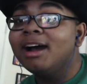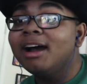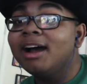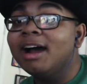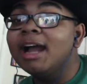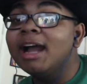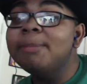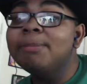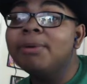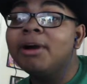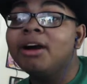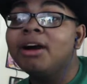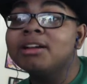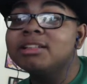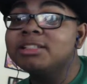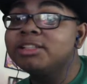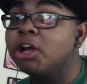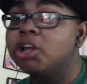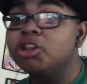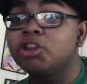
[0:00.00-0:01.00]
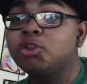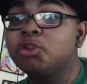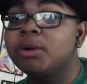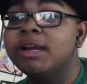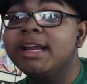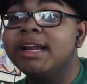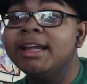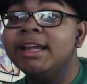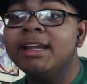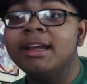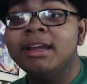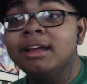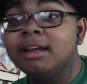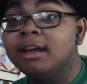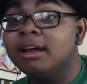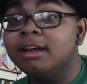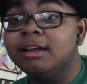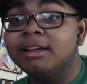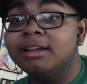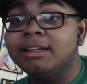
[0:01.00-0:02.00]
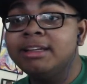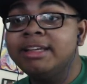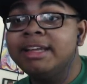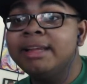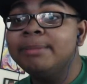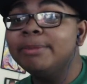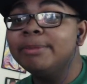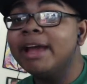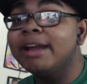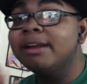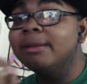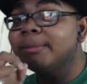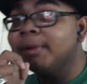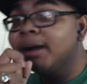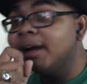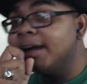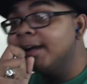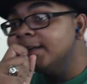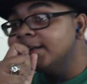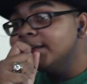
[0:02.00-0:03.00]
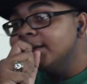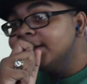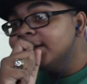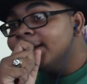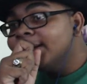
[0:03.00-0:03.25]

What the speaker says: I paused on 3. Keep that in mind.